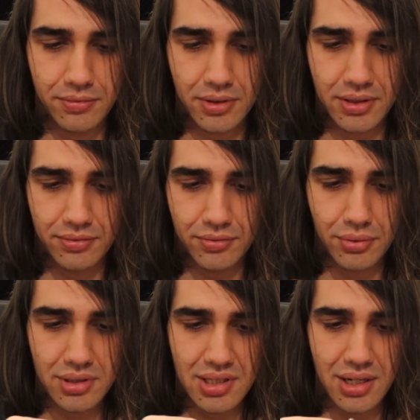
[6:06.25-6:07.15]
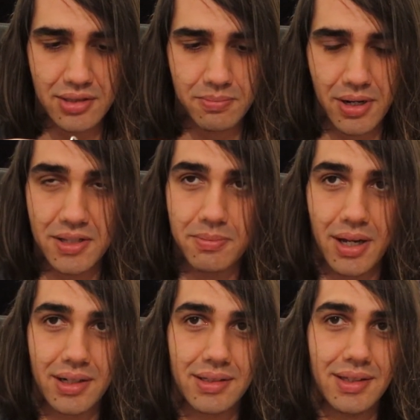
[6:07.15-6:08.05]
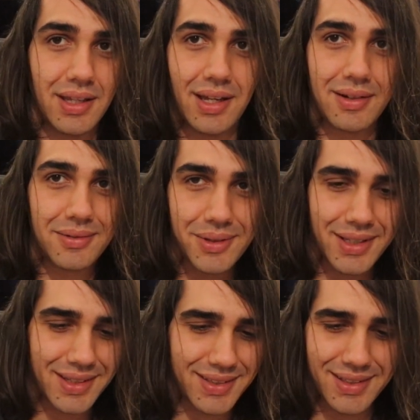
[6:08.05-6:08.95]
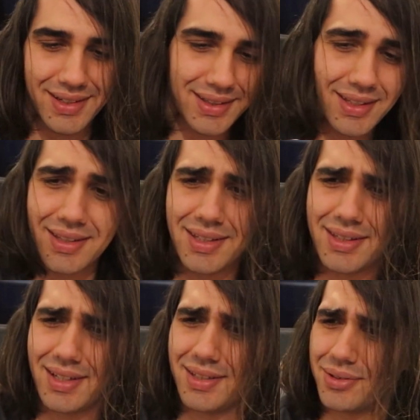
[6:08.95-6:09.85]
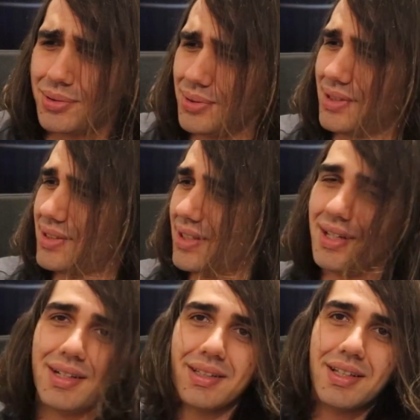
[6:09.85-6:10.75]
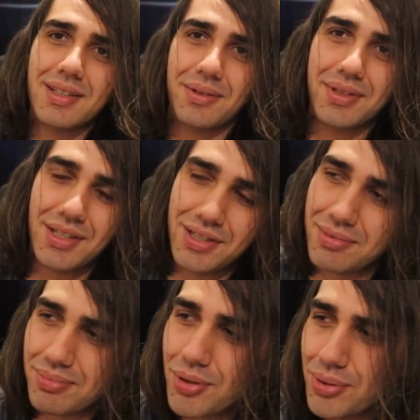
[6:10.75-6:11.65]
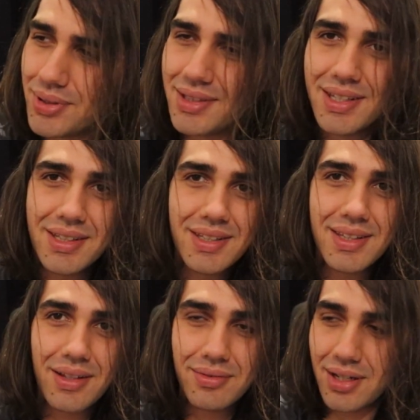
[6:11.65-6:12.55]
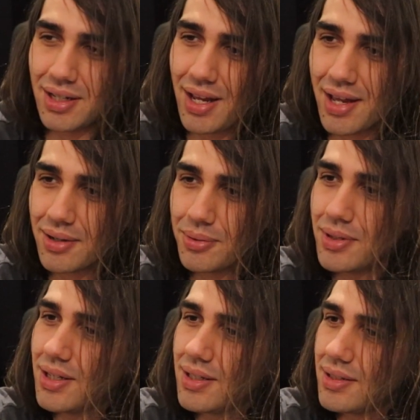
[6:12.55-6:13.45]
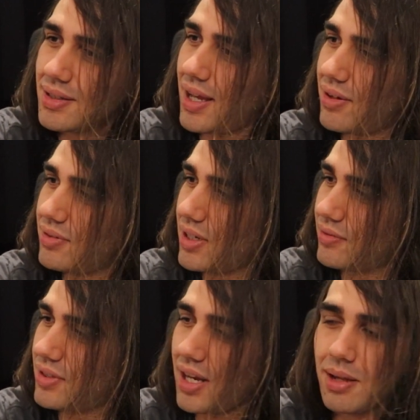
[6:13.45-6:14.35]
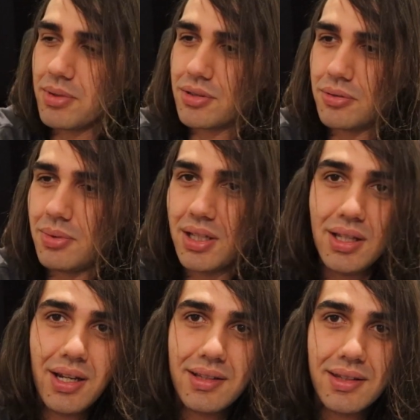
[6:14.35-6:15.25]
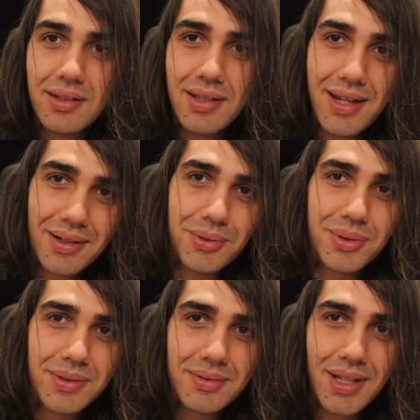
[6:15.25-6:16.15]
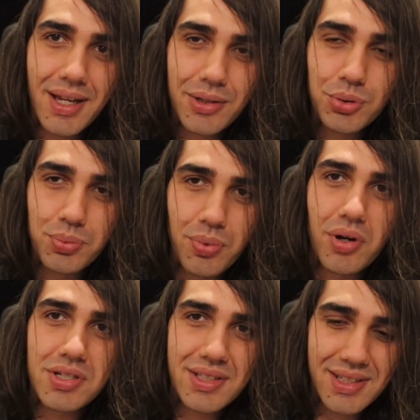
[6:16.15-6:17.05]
For the $50 price mark, they are quite excellent. The detail is good, the soundstage is good, it is not very narrow, they have enough dynamics to be interesting, they are good, they are a good purchase.